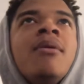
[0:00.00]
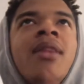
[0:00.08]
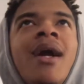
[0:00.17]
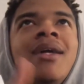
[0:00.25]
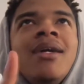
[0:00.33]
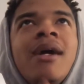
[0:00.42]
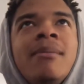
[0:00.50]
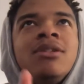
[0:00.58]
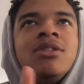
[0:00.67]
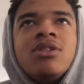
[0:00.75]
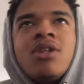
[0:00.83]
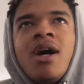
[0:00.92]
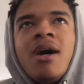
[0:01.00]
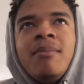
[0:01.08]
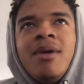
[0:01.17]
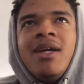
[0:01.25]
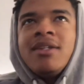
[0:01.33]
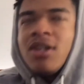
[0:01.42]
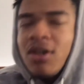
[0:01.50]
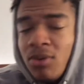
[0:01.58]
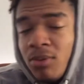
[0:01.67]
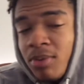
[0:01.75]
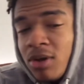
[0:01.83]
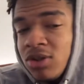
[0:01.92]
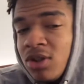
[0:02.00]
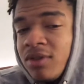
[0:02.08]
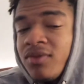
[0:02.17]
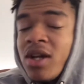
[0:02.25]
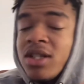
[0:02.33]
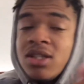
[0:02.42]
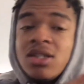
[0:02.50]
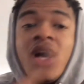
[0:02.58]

Like, comment, subscribe, man. Turn on the post notifications.